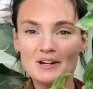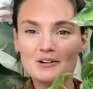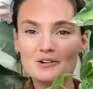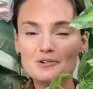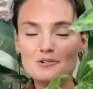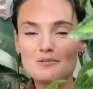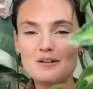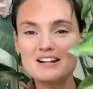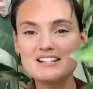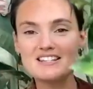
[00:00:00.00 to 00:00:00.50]

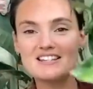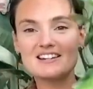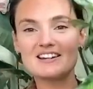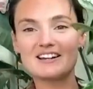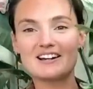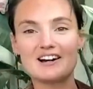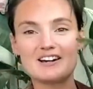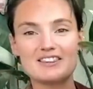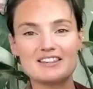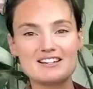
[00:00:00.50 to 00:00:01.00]
Already,
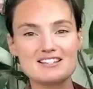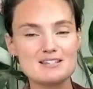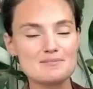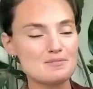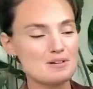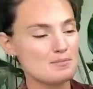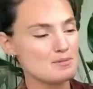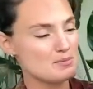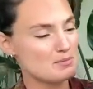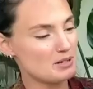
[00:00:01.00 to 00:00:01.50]
like, I think
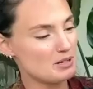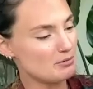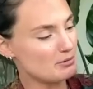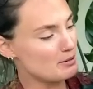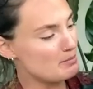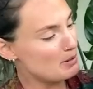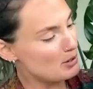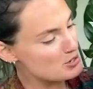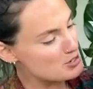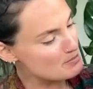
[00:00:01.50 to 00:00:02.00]
sometimes when you
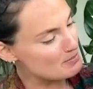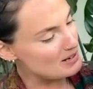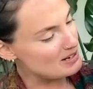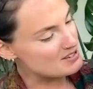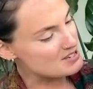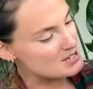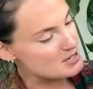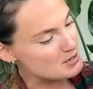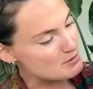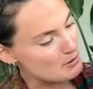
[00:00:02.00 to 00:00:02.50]
repot a
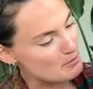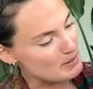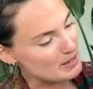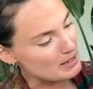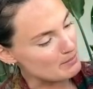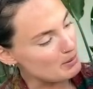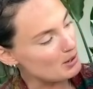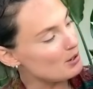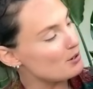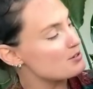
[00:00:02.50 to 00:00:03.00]
plant into a
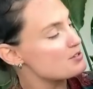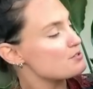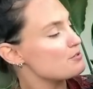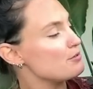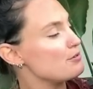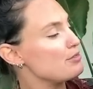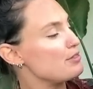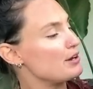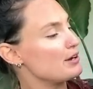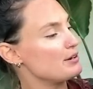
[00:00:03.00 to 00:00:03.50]
bigger pot,
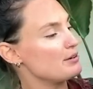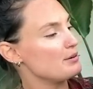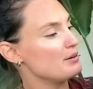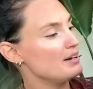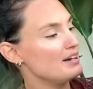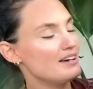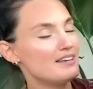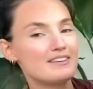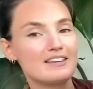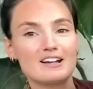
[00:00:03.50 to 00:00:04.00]
although
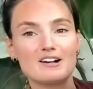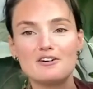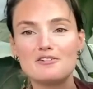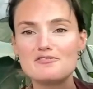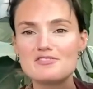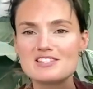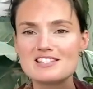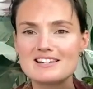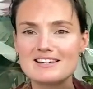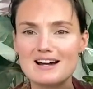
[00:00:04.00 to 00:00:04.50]
they
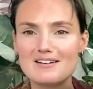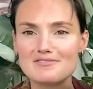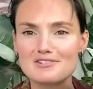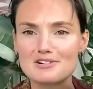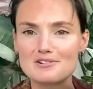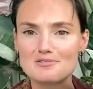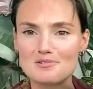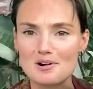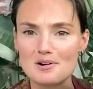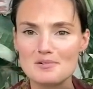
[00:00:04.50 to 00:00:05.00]
obviously haven't
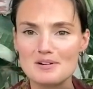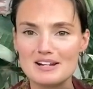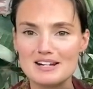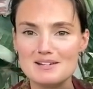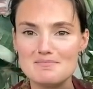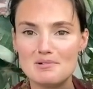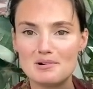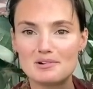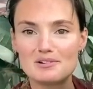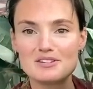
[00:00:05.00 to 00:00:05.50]
grown
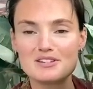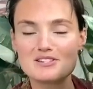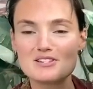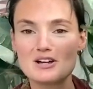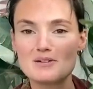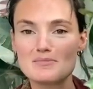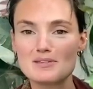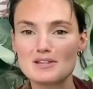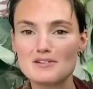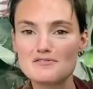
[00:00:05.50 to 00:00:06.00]
anymore in the
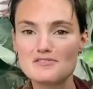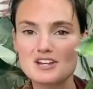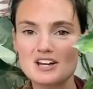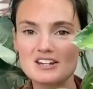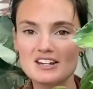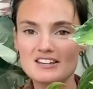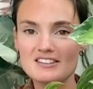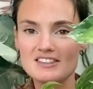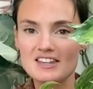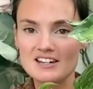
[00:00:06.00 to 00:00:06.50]
time that you've
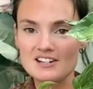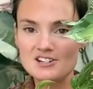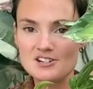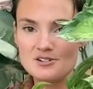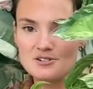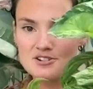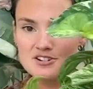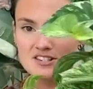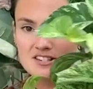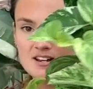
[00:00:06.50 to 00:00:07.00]
done it, they do
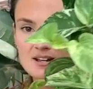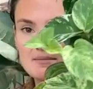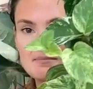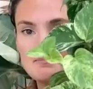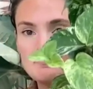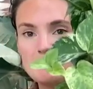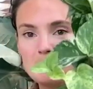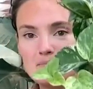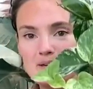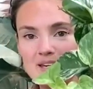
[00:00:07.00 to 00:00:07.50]
just
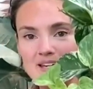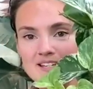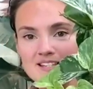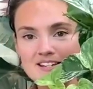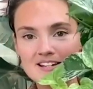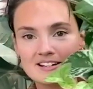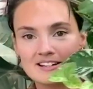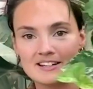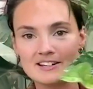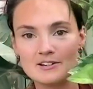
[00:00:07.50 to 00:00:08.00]

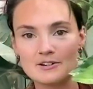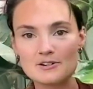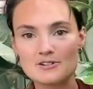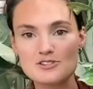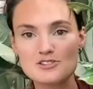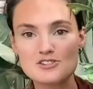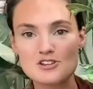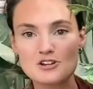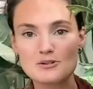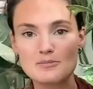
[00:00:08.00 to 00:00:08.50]
immediately look
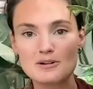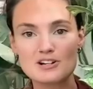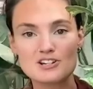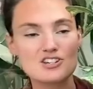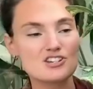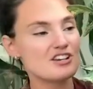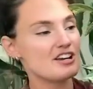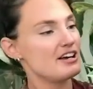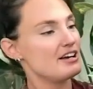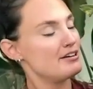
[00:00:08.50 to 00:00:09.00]
so
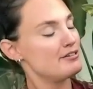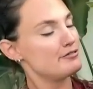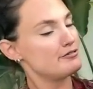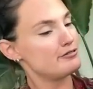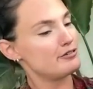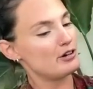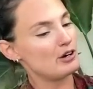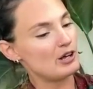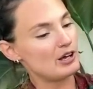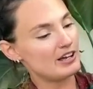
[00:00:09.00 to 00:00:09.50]
much
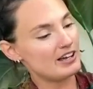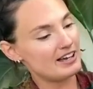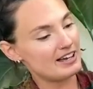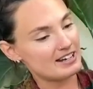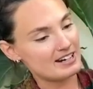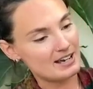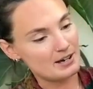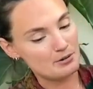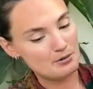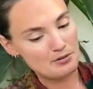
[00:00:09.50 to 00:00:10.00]
fuller
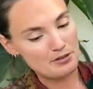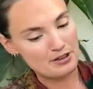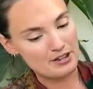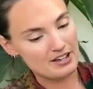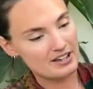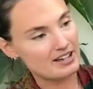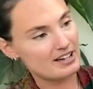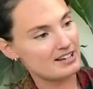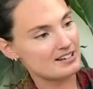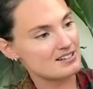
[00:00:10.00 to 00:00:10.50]
and
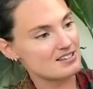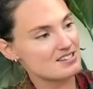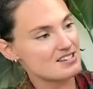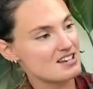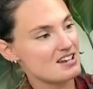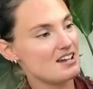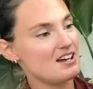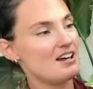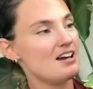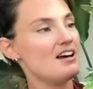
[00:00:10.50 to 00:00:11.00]
healthier, and
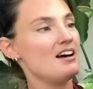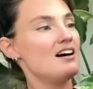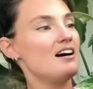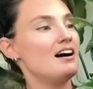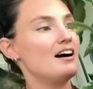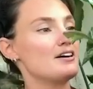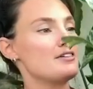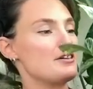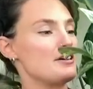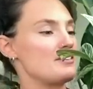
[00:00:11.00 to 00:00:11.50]

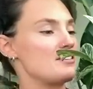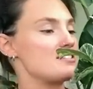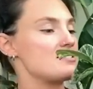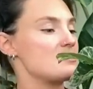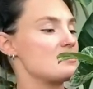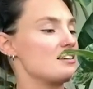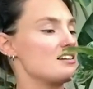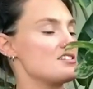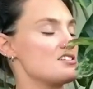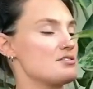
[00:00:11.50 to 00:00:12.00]
I think this is
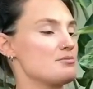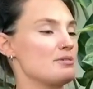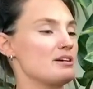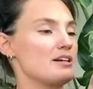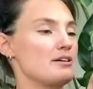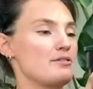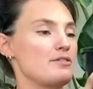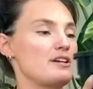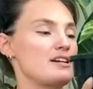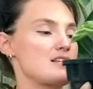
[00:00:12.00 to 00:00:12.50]
going to do really
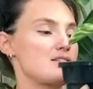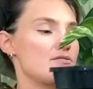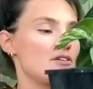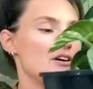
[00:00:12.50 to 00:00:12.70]
good things